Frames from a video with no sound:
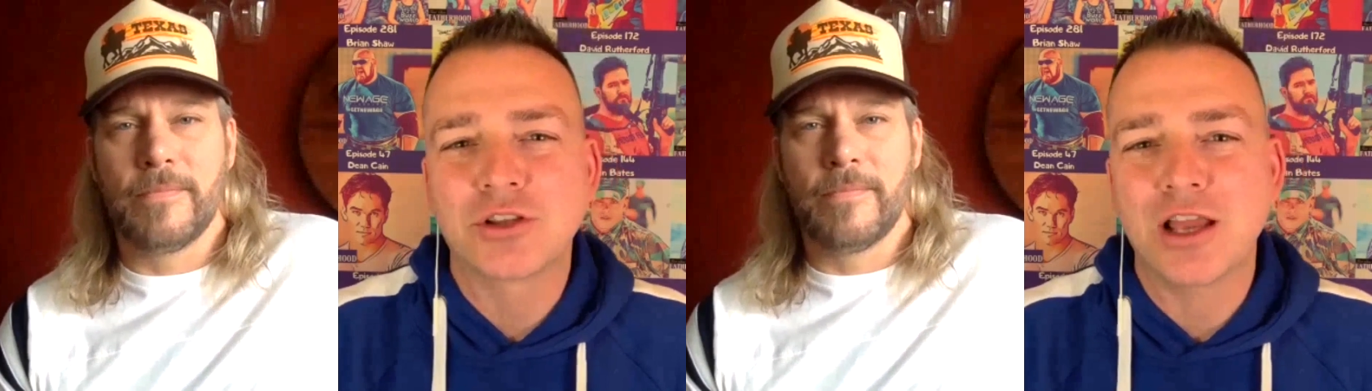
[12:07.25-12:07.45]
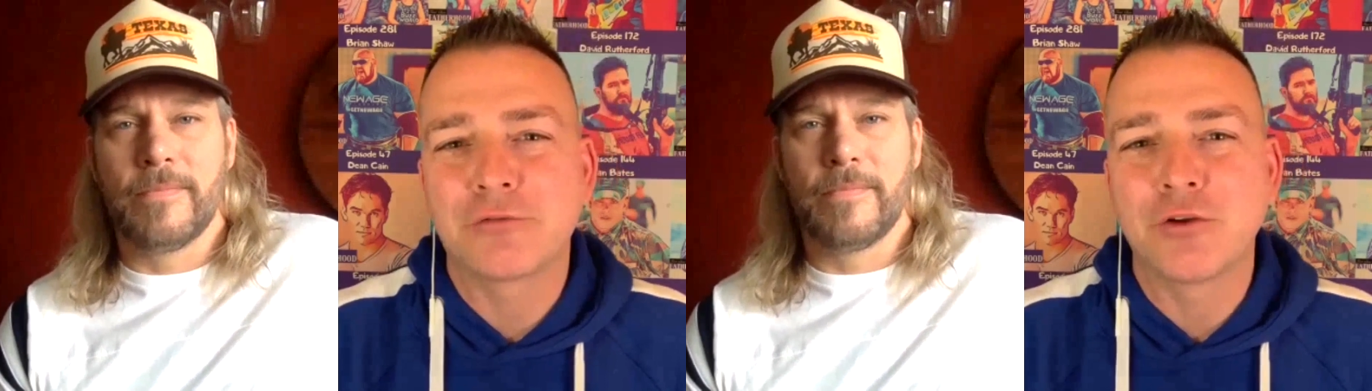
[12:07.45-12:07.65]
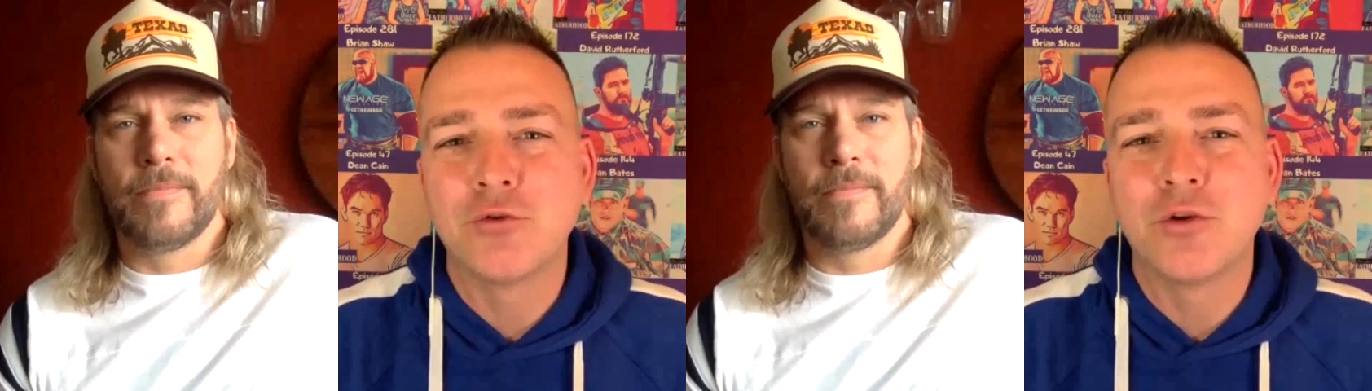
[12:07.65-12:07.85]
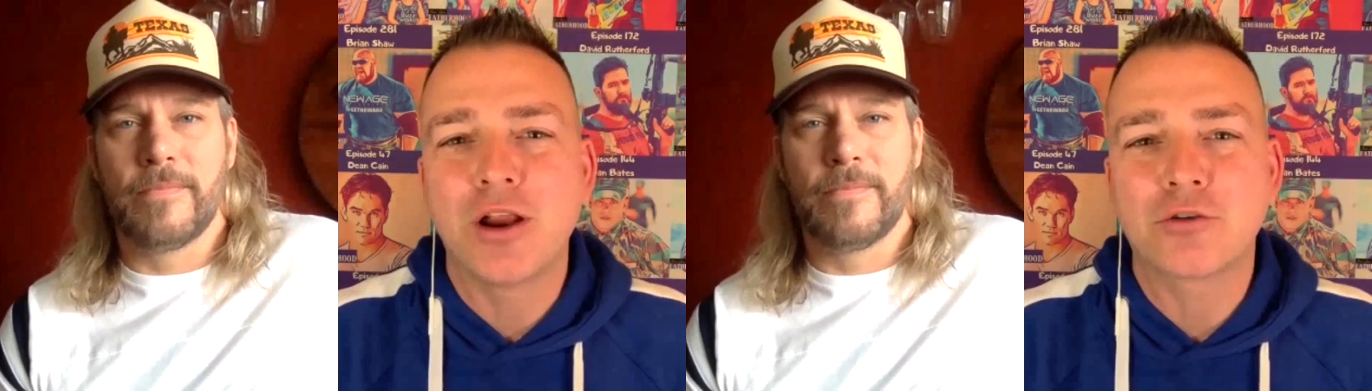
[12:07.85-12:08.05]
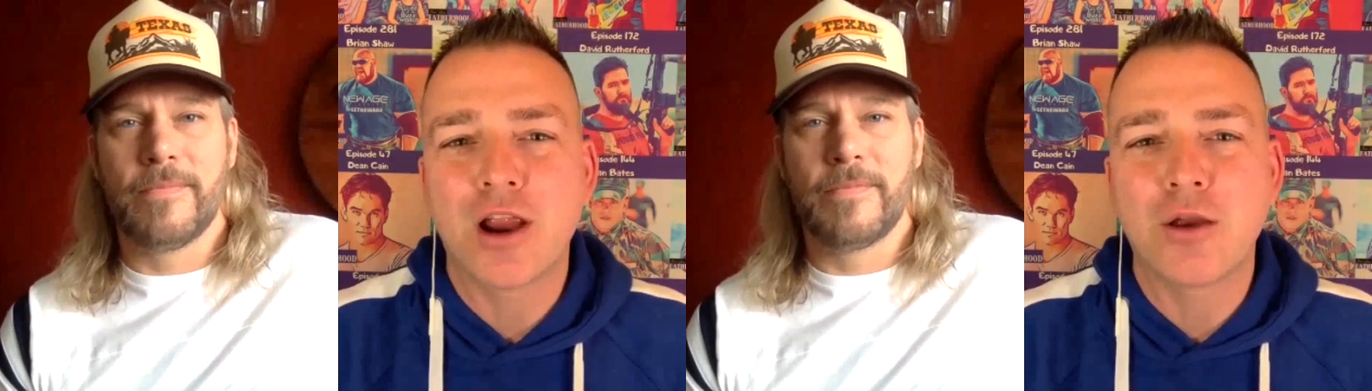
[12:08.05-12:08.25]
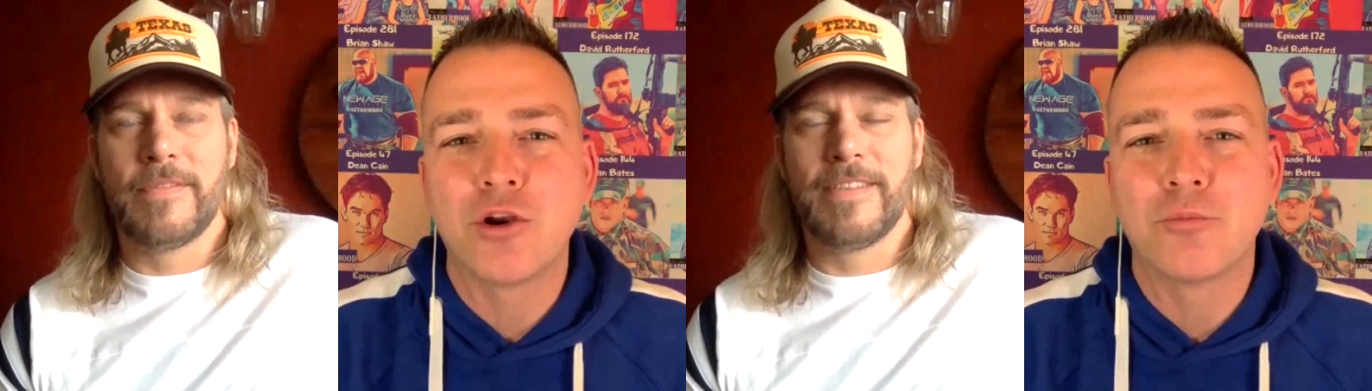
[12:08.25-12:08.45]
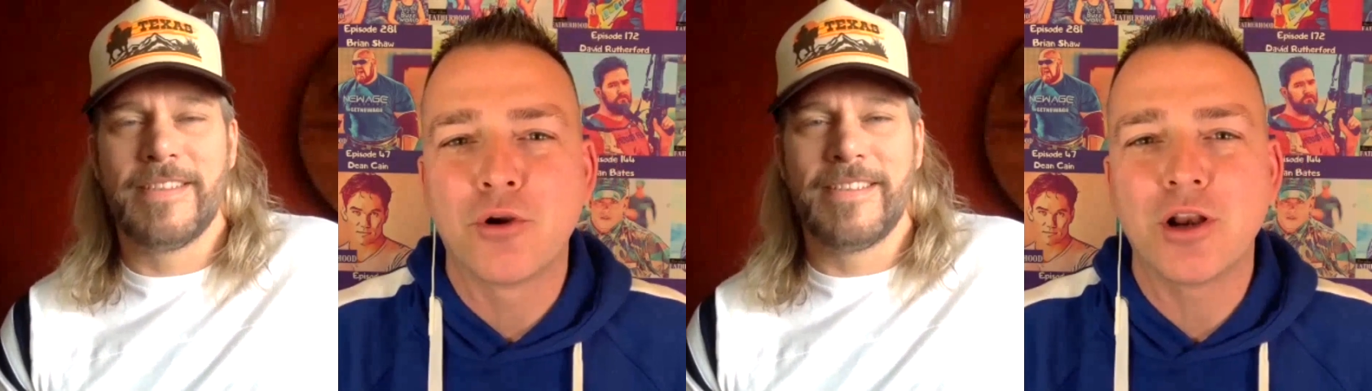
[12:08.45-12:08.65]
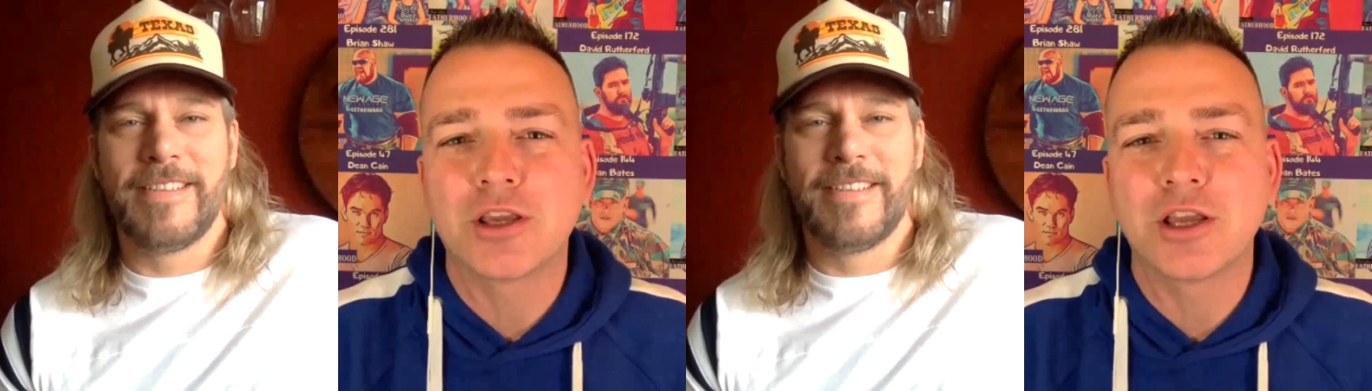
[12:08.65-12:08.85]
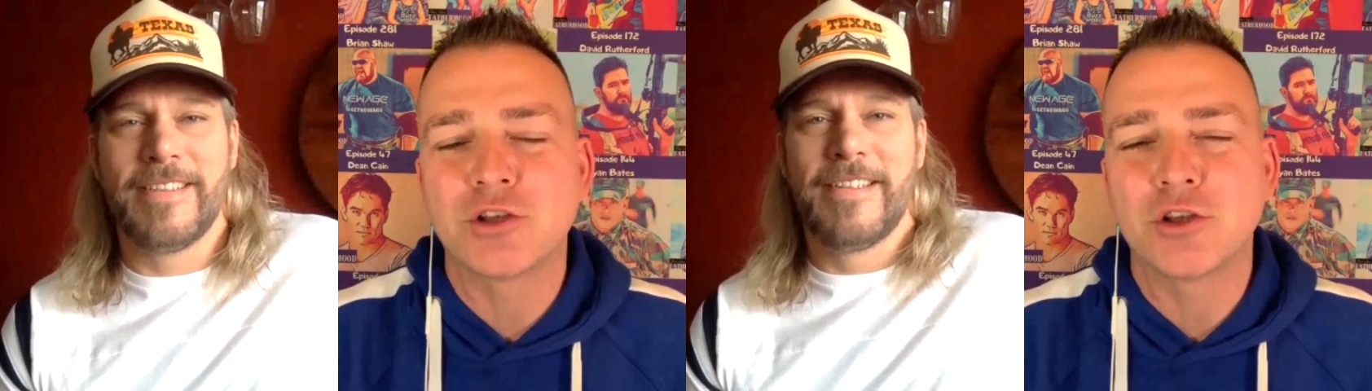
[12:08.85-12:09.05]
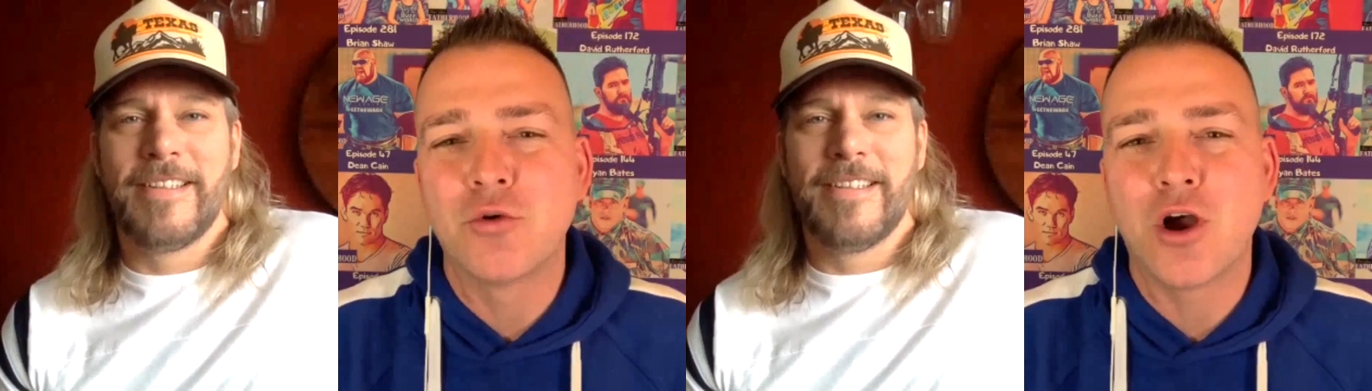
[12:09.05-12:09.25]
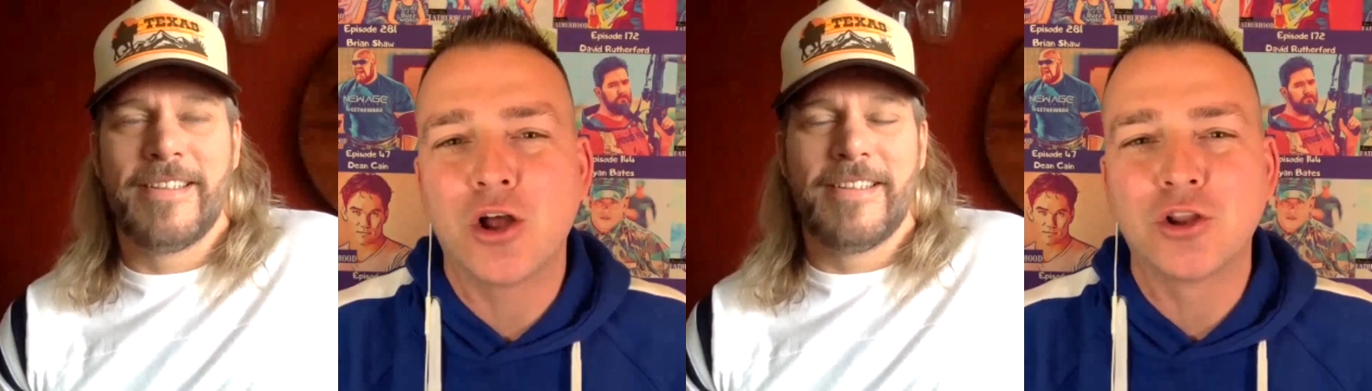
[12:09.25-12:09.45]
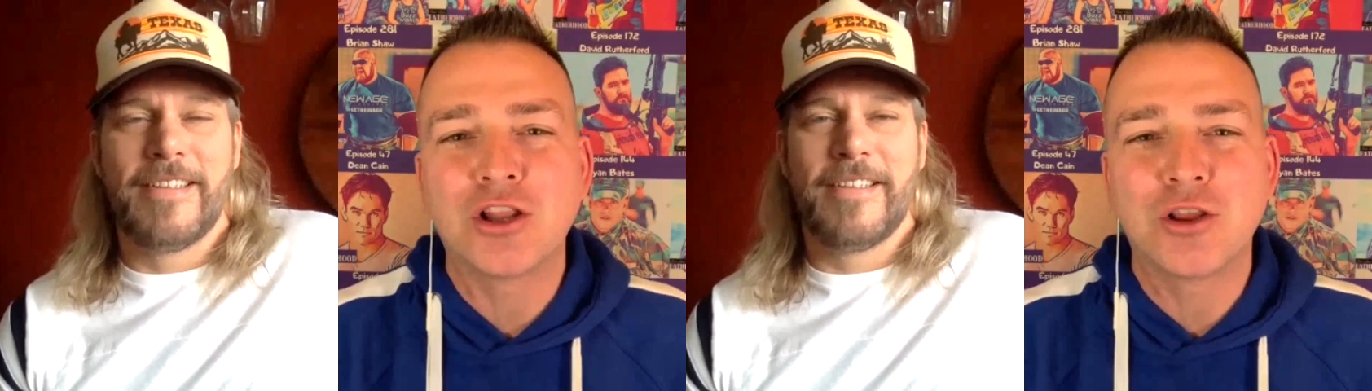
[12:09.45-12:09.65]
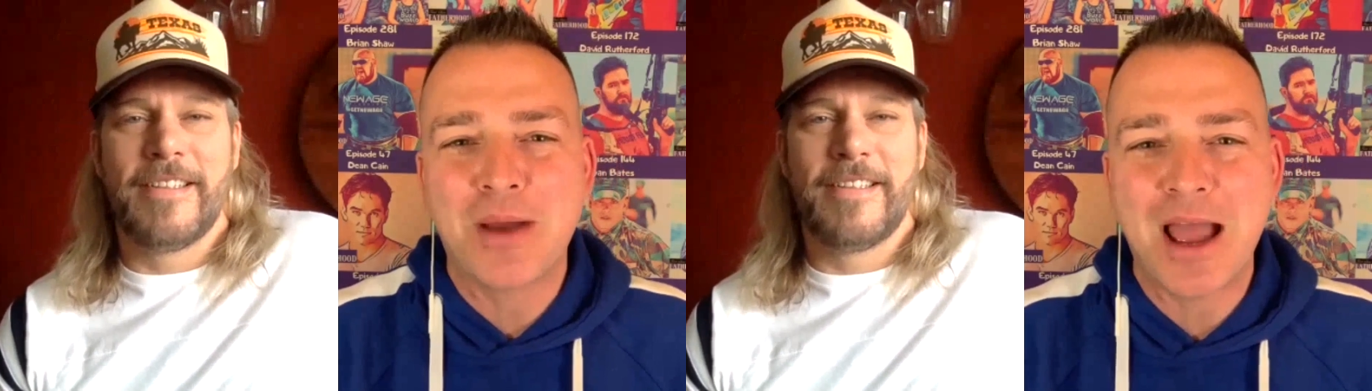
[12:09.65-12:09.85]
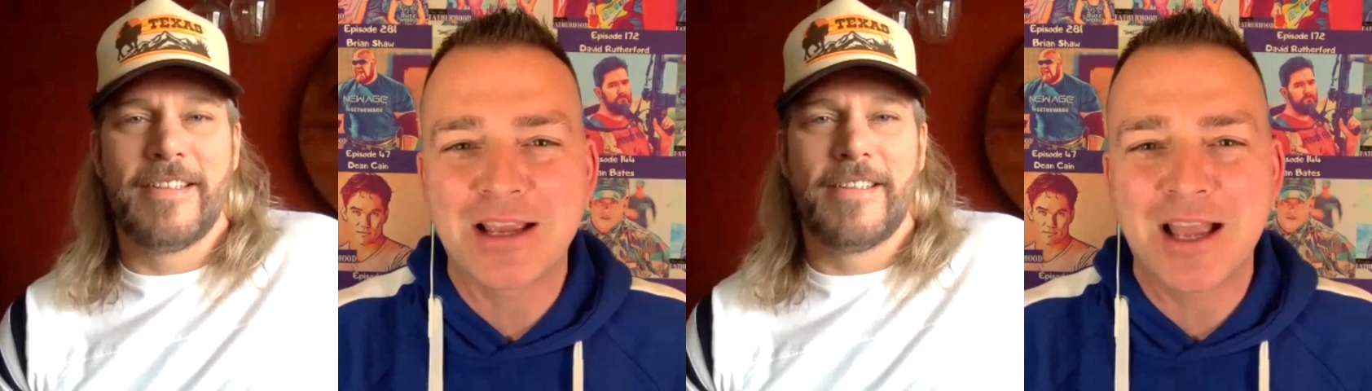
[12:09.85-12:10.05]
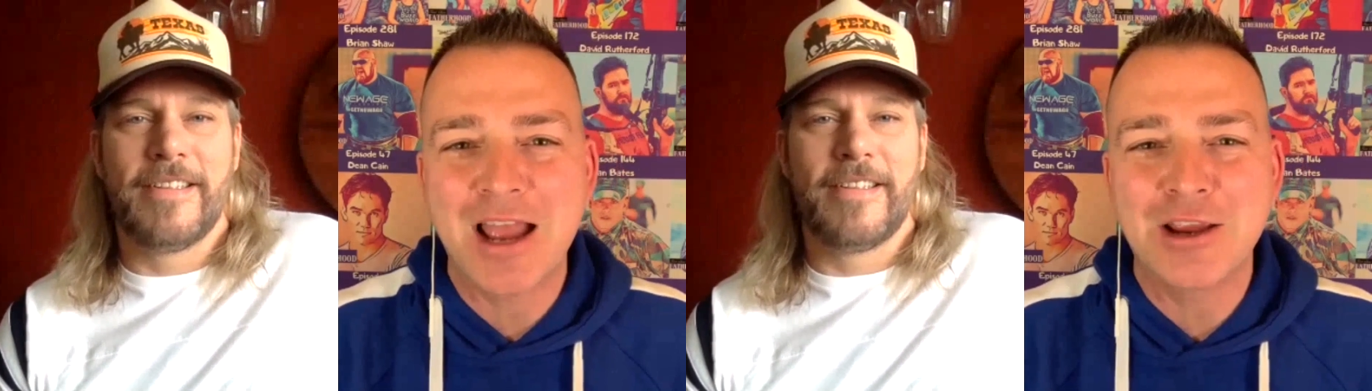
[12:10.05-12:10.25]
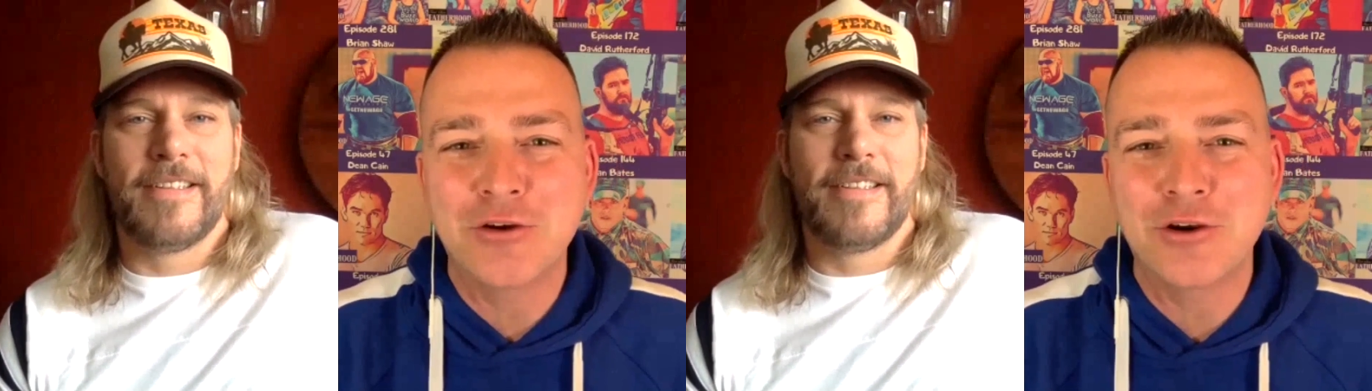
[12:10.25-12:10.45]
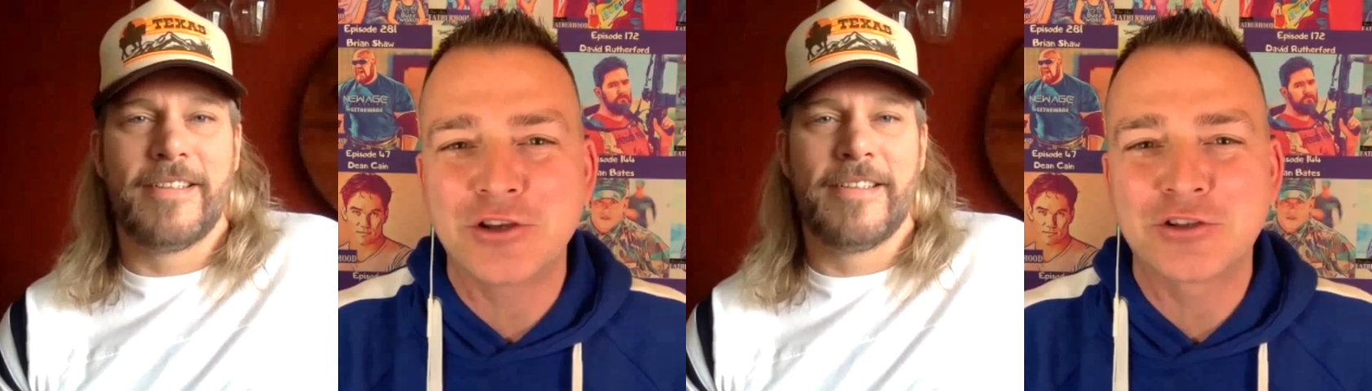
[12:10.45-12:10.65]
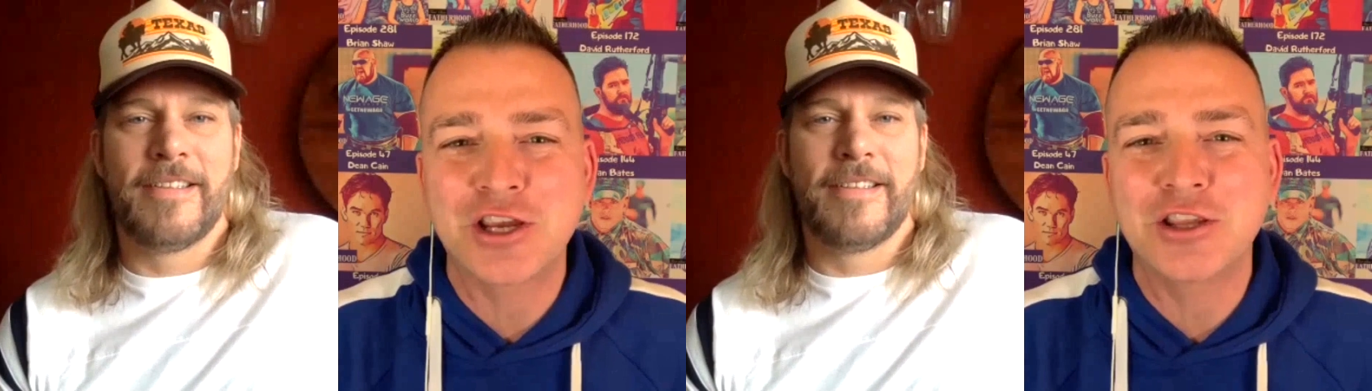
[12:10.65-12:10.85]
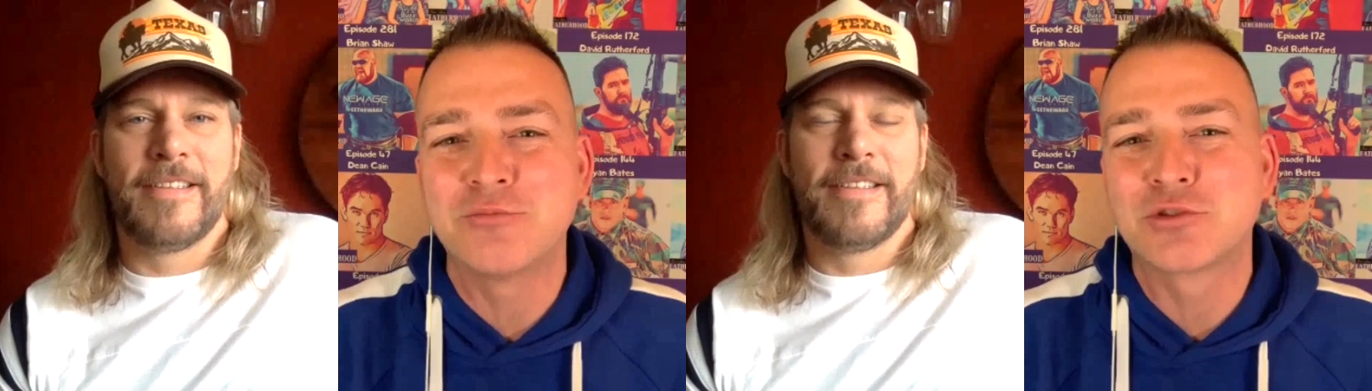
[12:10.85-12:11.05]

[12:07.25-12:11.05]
Speaker 1: like for you there, Craig? When you're putting the kids, are you a, a lullaby guy here? Are you singing them